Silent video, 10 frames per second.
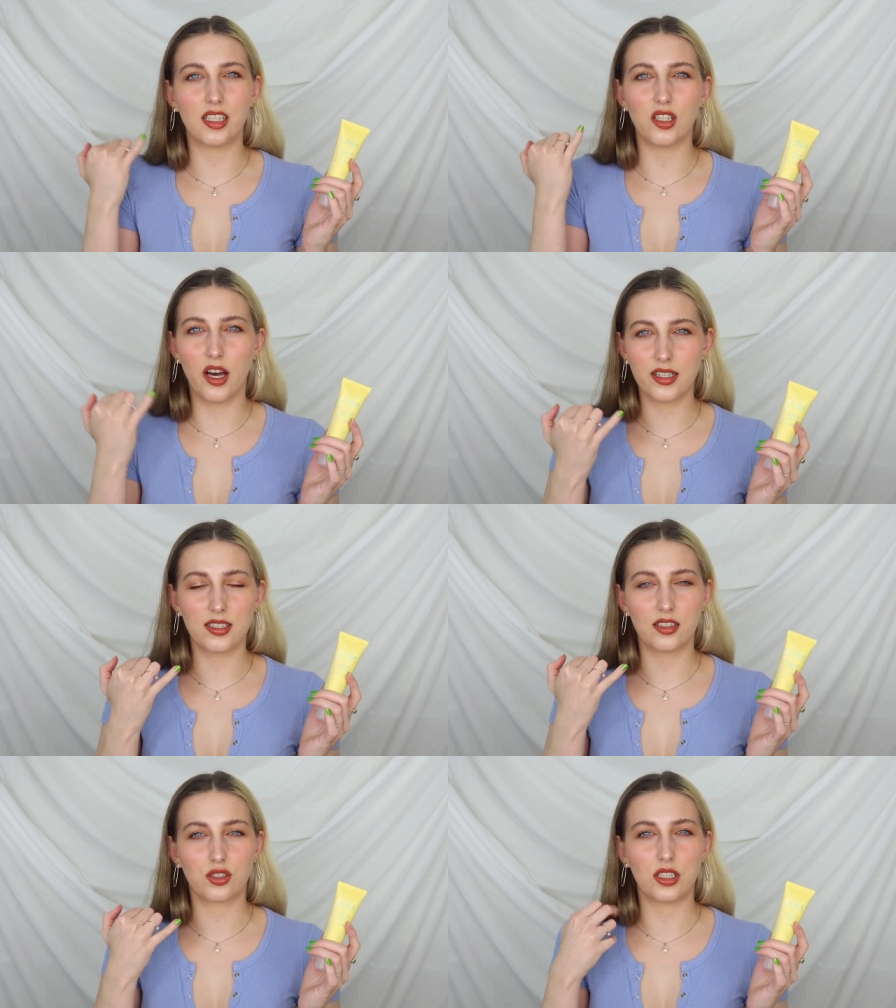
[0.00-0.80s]
A lot of
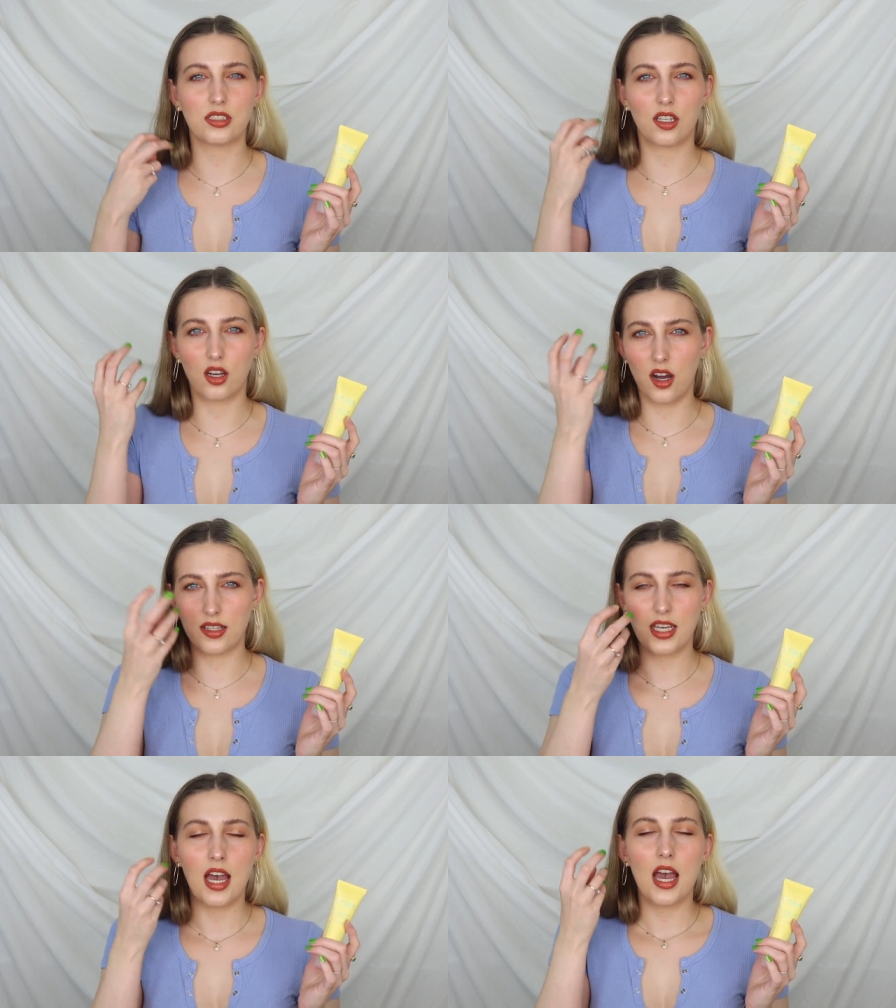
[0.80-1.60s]
sunscreens can
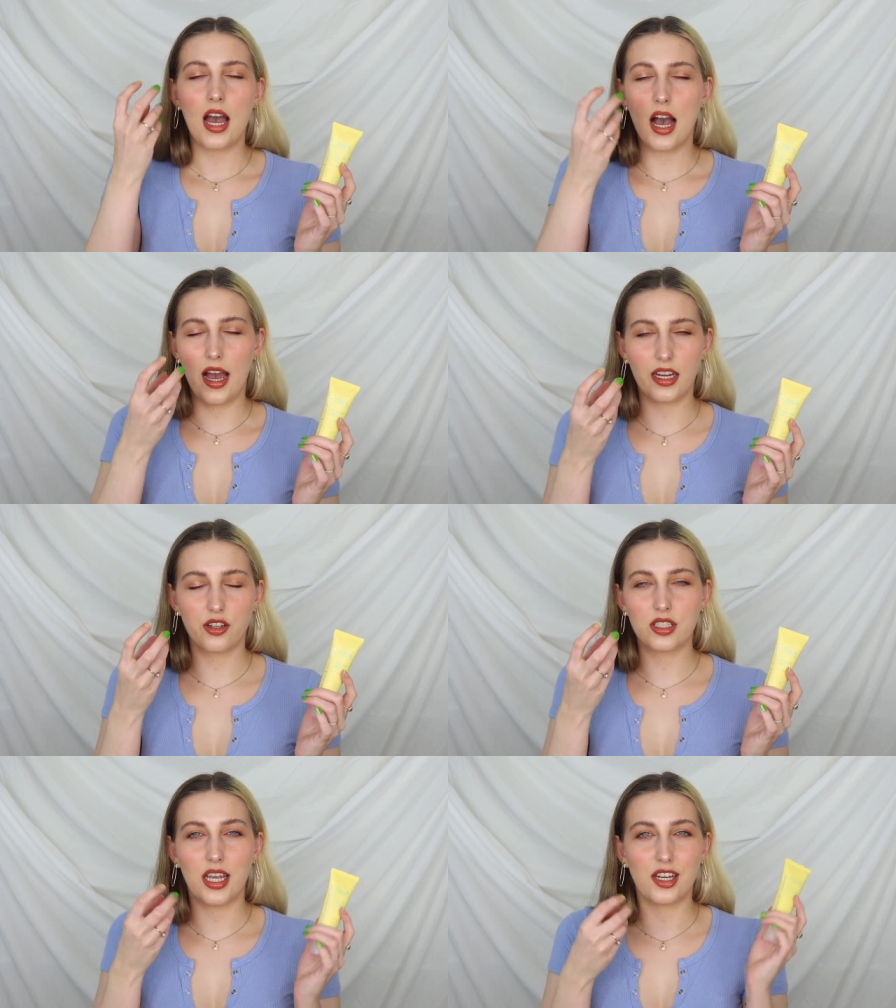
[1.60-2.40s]
cause eye
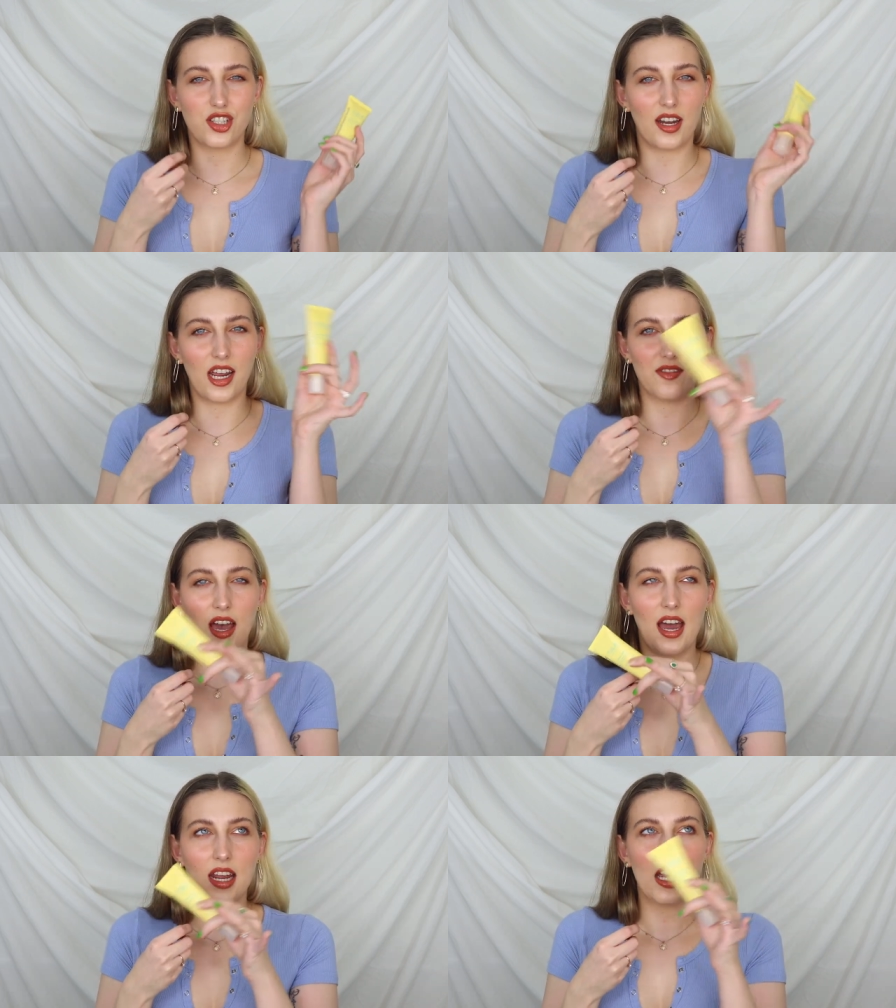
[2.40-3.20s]
irritation. I have
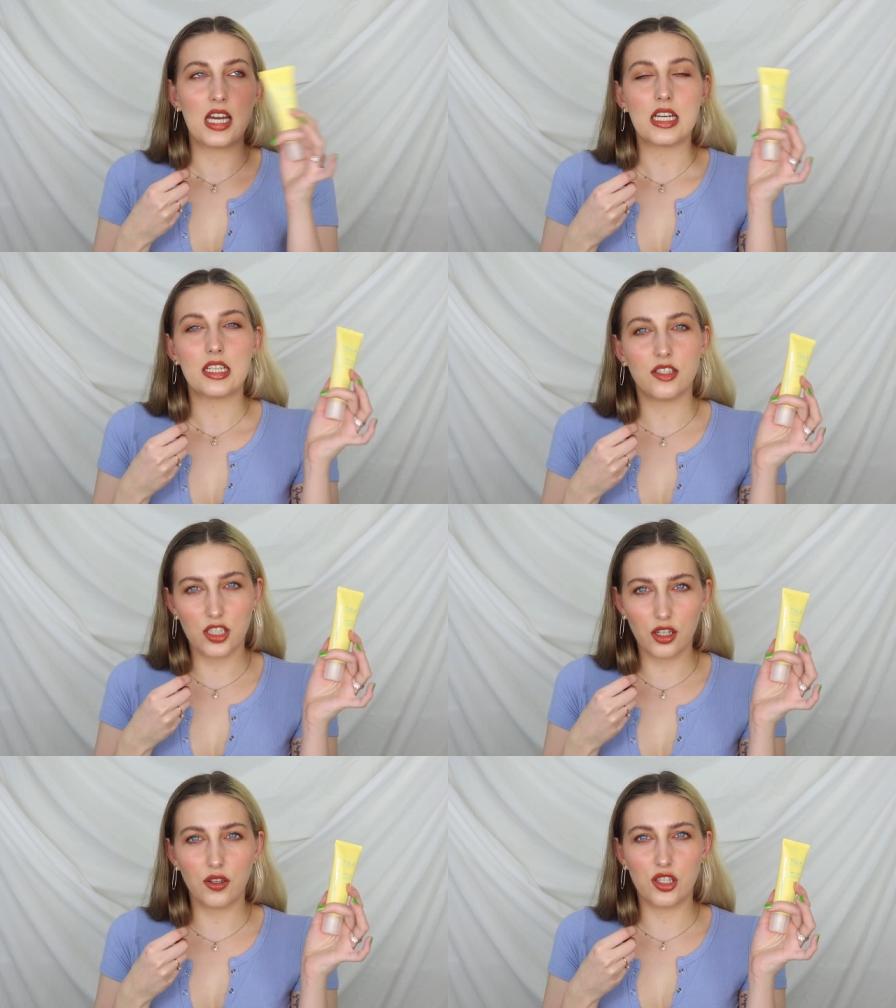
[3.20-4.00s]
had
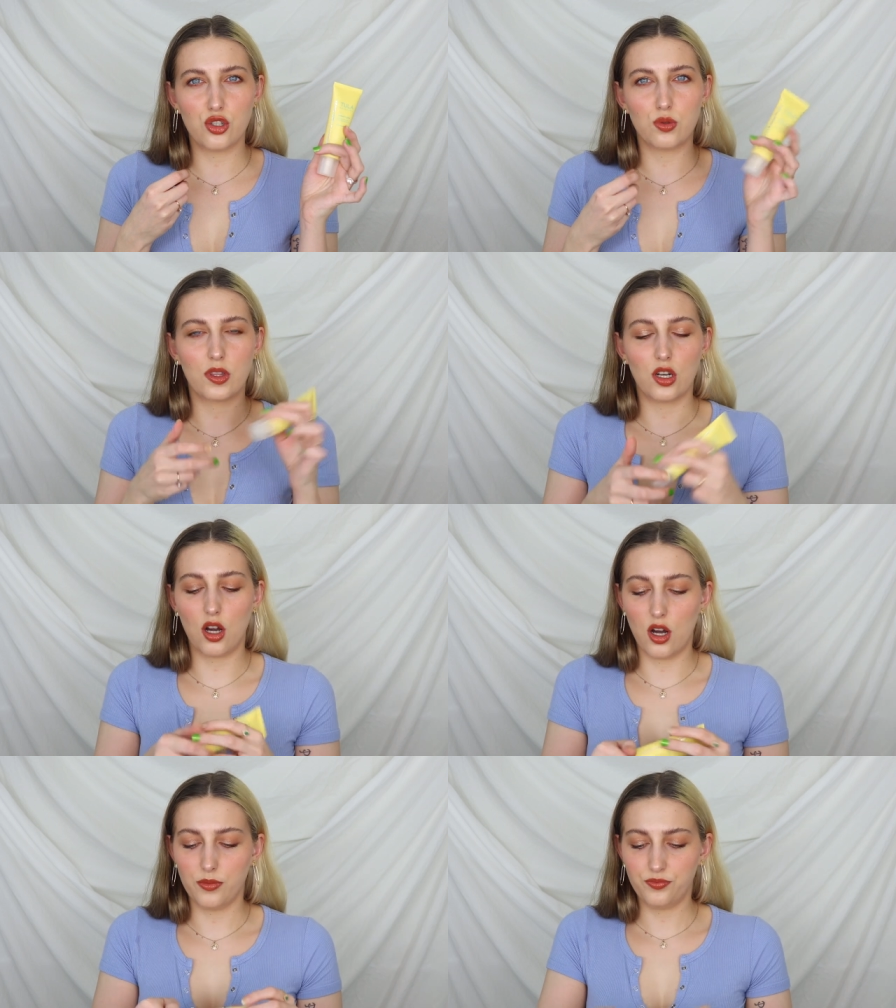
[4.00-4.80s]
zero issues with it
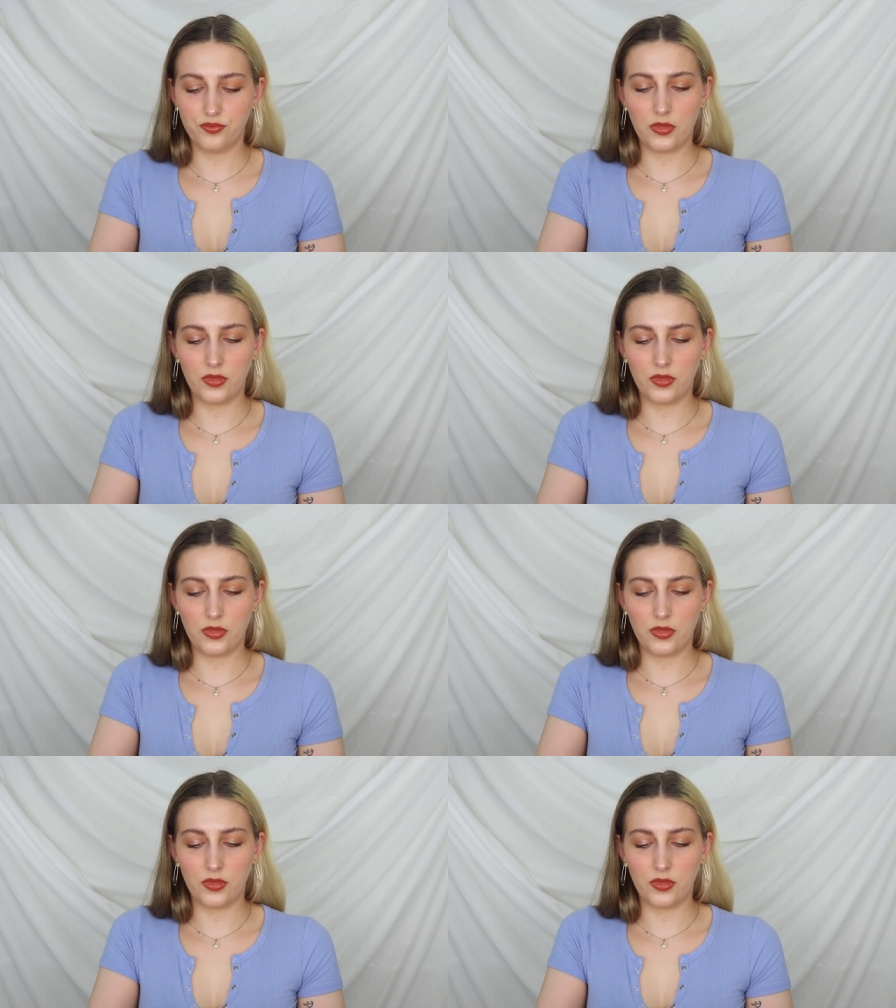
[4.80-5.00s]
all.